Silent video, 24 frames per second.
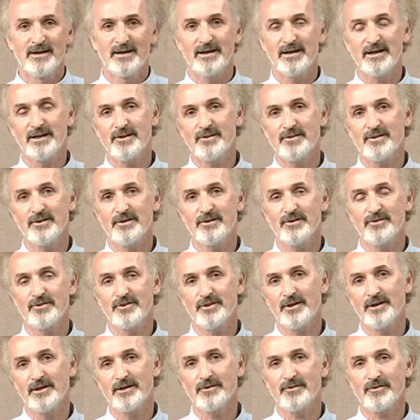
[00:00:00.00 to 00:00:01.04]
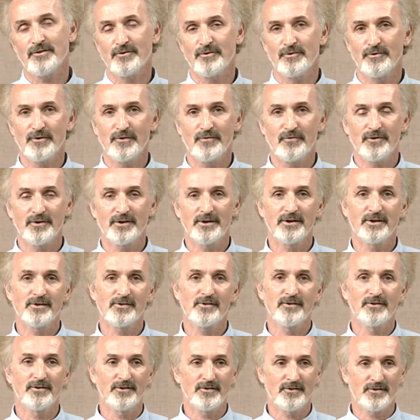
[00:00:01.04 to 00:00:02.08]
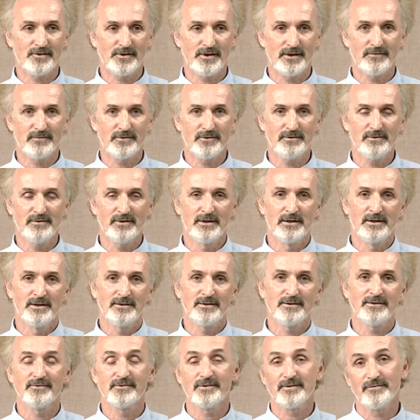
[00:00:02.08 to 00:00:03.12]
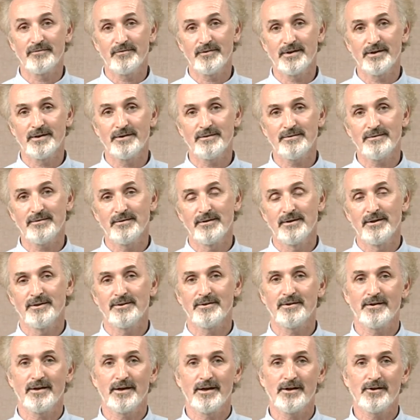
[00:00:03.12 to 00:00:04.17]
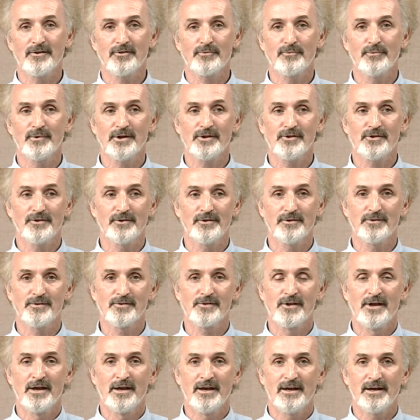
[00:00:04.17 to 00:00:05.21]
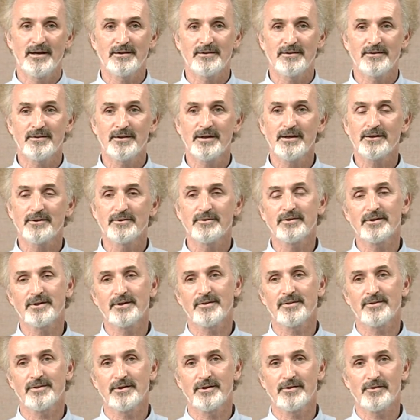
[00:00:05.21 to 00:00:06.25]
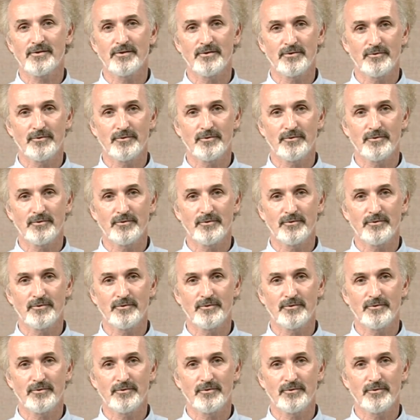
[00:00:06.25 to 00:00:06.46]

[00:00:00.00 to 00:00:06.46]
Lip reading: I see it a chance, of course, for kids to discover, to invent, to ask questions, and to take a look at things